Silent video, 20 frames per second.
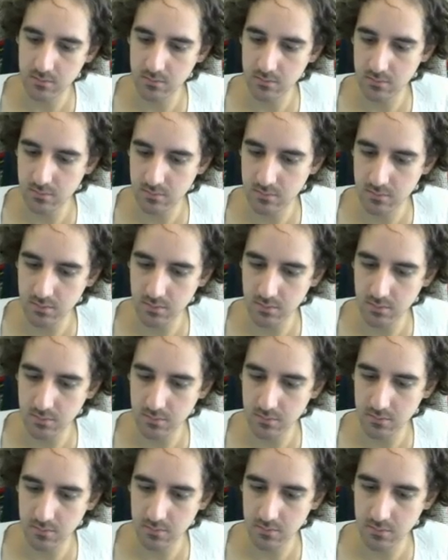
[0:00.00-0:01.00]

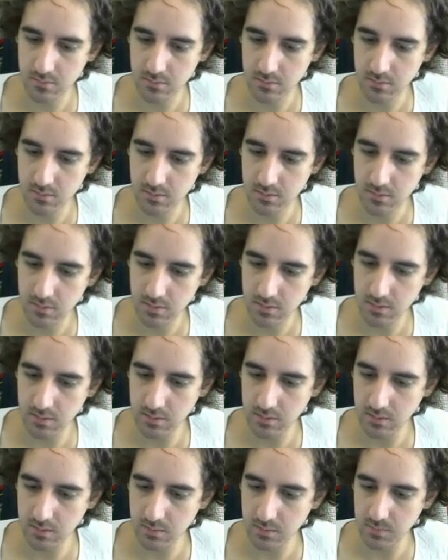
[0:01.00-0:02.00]
So
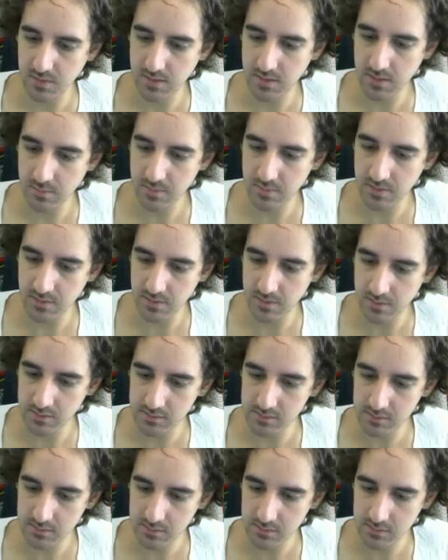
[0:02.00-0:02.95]
I'm gonna be coming here